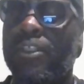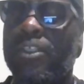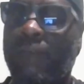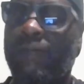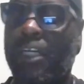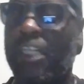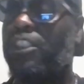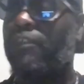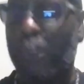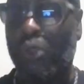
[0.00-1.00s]
some
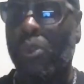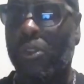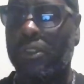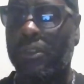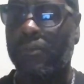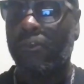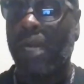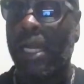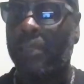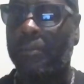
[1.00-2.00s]
funds of yours,
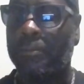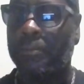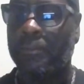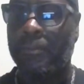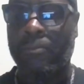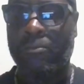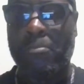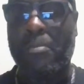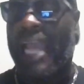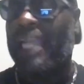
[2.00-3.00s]
right?
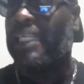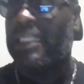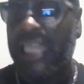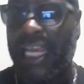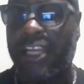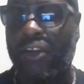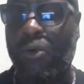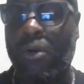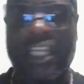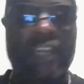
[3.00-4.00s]
Back in the day,
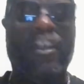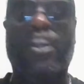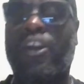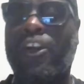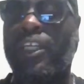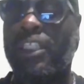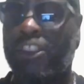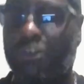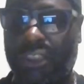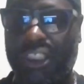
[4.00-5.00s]
or even currently,
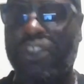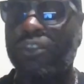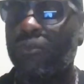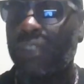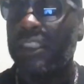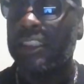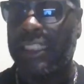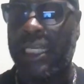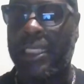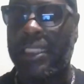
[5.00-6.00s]
traditional real
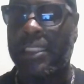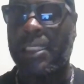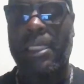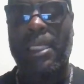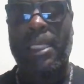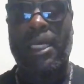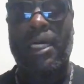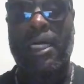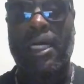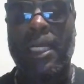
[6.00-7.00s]
estate
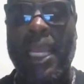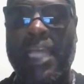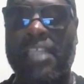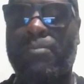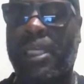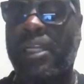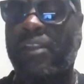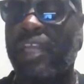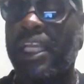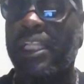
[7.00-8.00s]
has been a
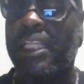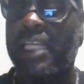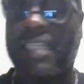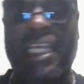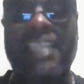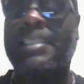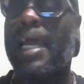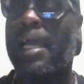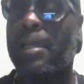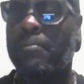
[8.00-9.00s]
thing that takes
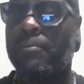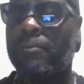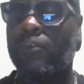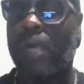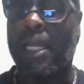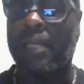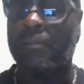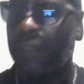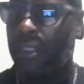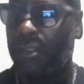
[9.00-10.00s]
time, right?
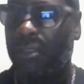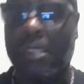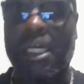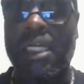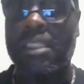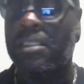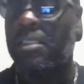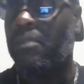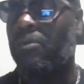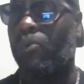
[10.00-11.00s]
Months,
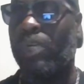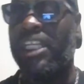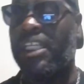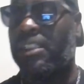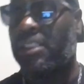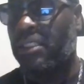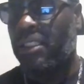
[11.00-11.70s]
weeks,